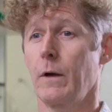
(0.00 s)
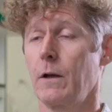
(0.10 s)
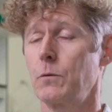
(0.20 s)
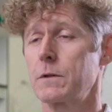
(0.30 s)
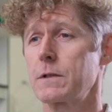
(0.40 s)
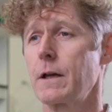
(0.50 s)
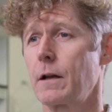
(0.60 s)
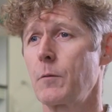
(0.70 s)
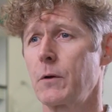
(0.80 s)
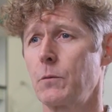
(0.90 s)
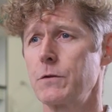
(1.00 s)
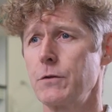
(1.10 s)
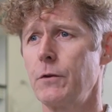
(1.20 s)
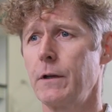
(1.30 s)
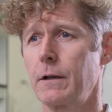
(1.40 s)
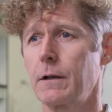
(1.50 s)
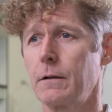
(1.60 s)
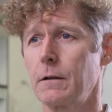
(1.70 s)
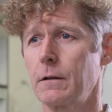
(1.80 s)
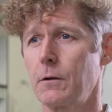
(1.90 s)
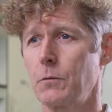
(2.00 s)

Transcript: When it was set up, it was unique in that there